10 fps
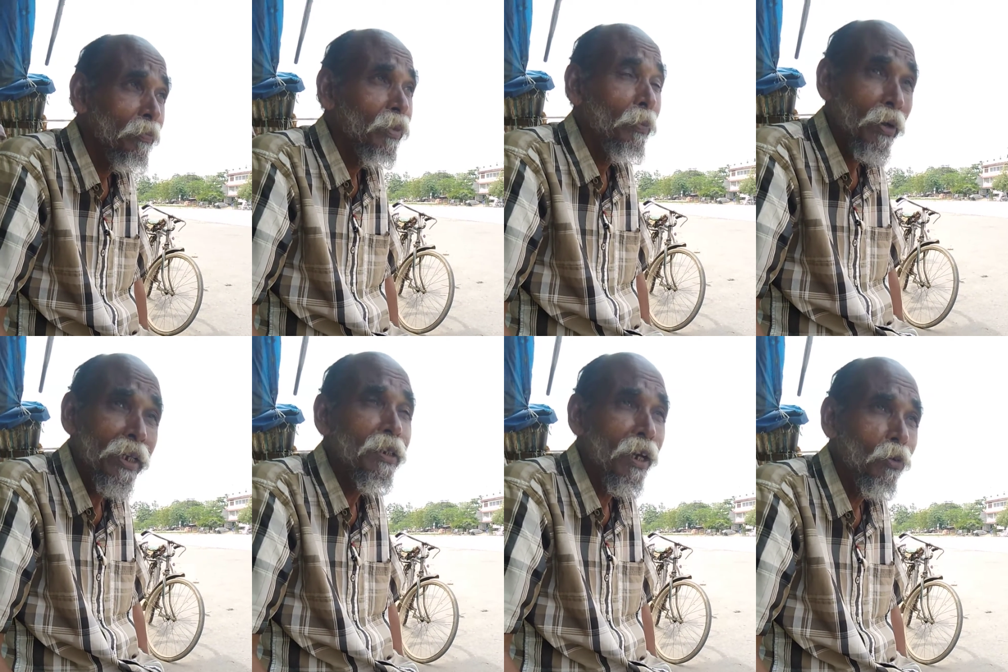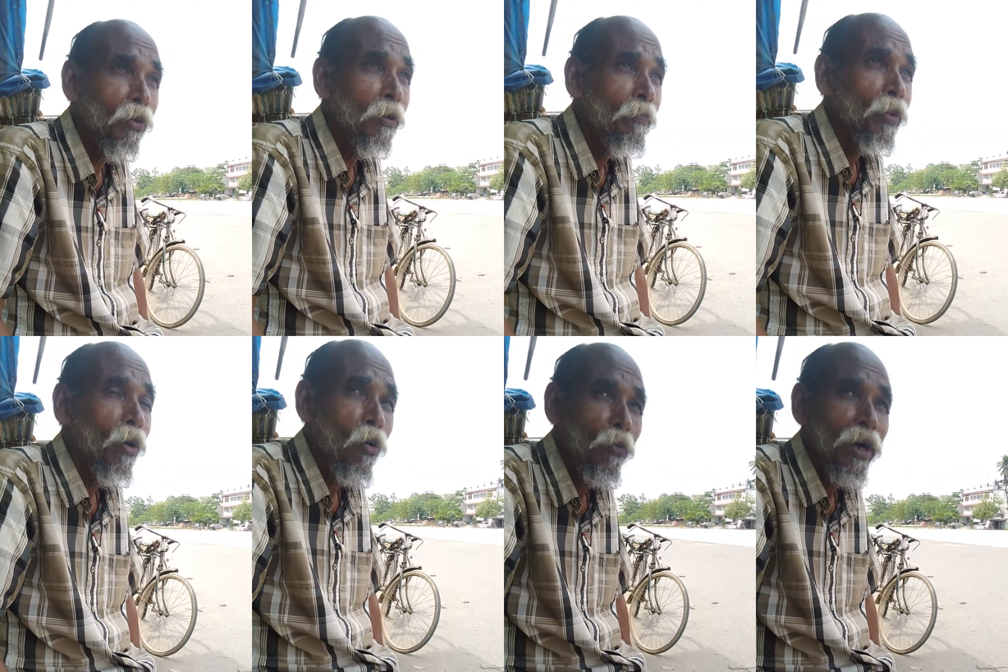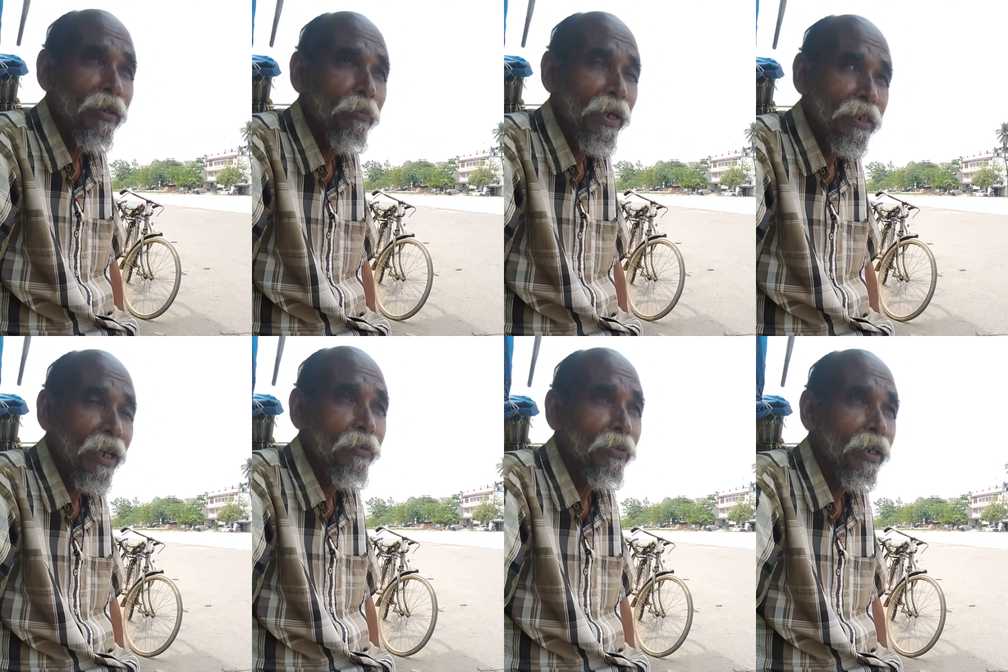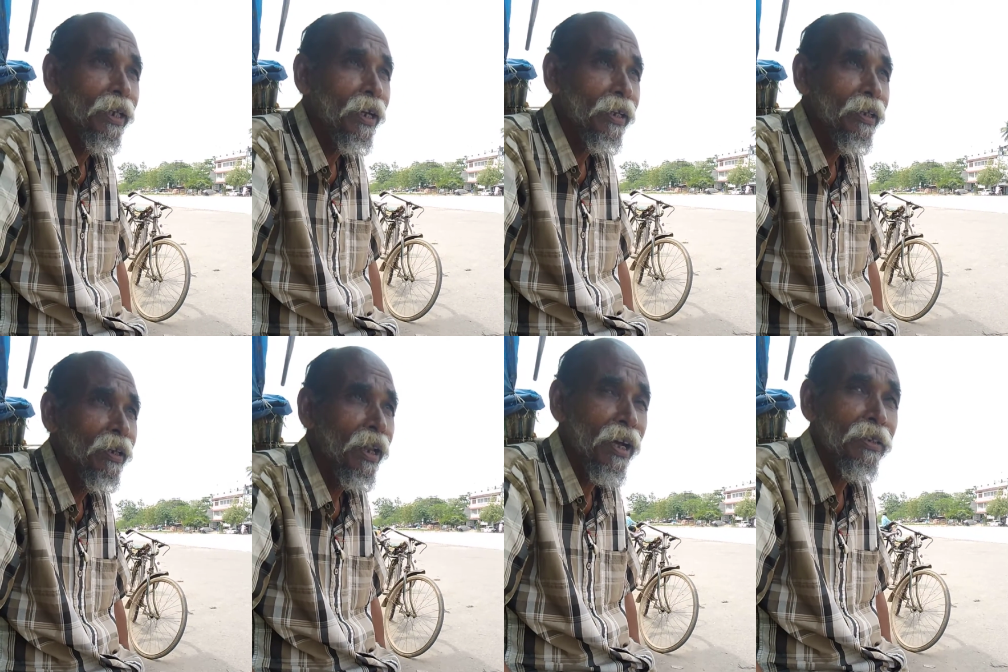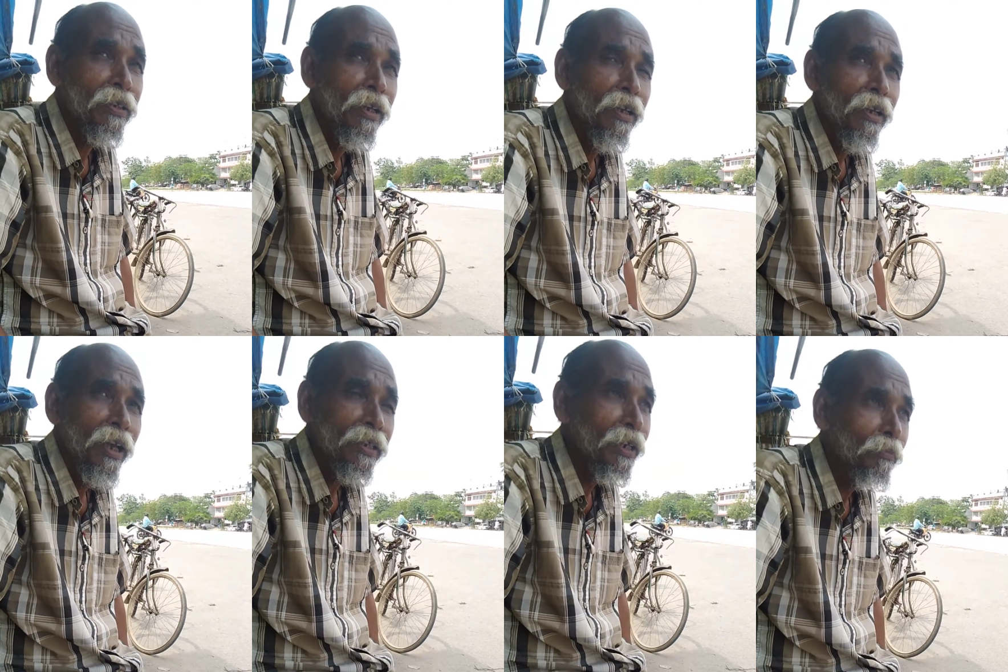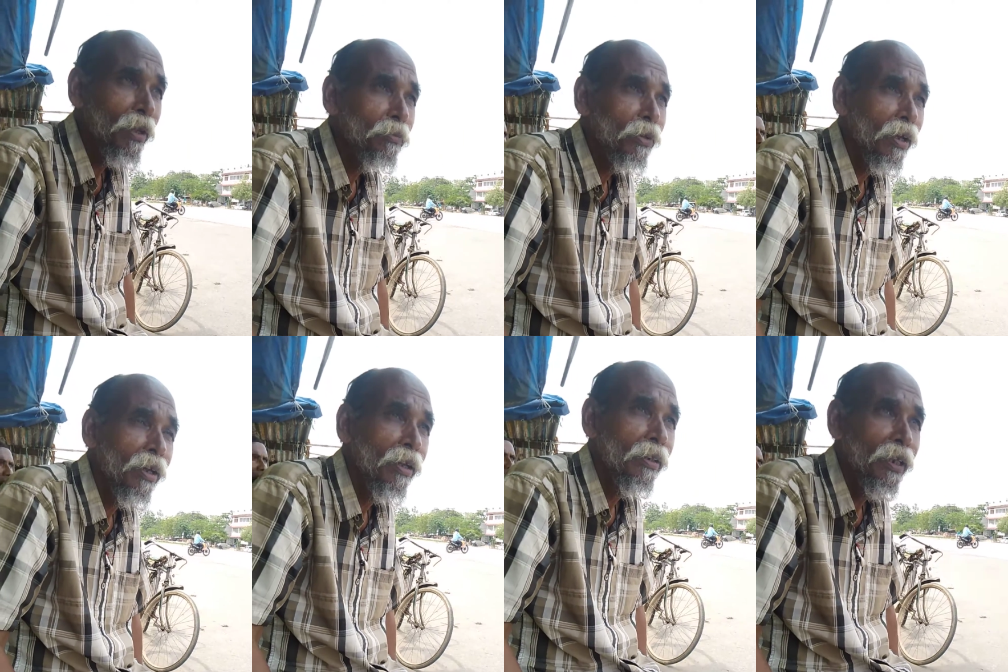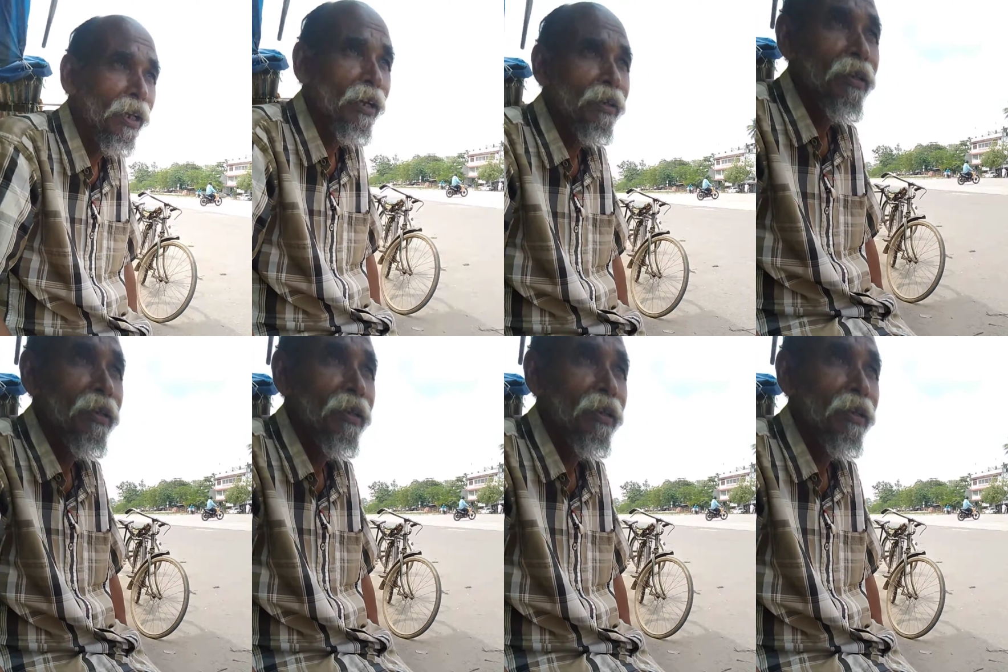the friend circle offered myself regarding lunch and sometimes dinner